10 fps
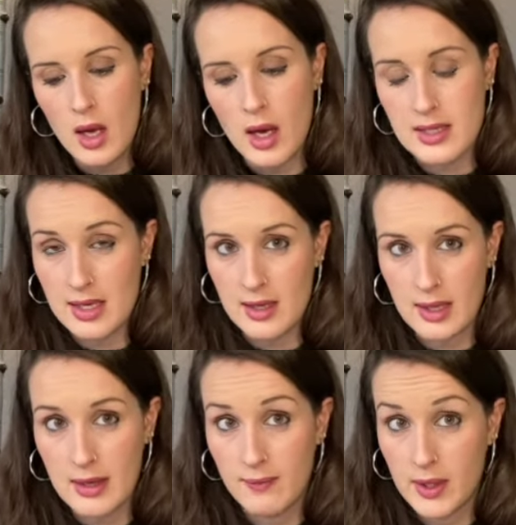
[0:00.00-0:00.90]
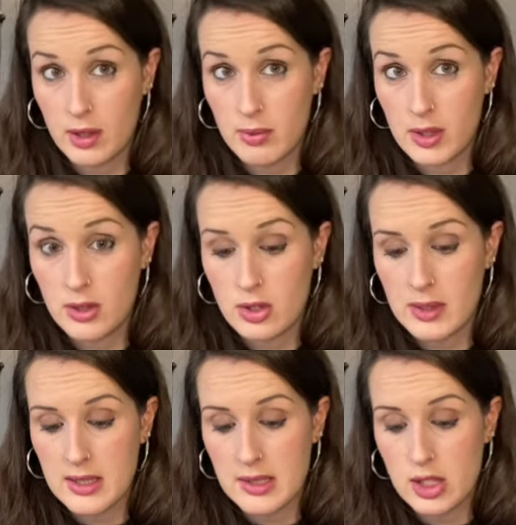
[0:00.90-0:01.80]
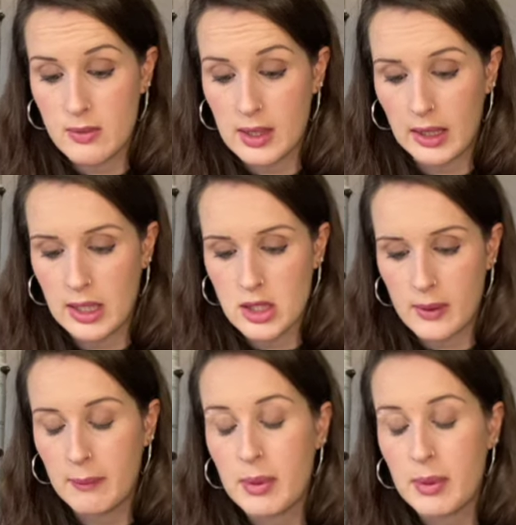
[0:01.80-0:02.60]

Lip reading: I say that now, there could be a huge amount of stitching when I get to it,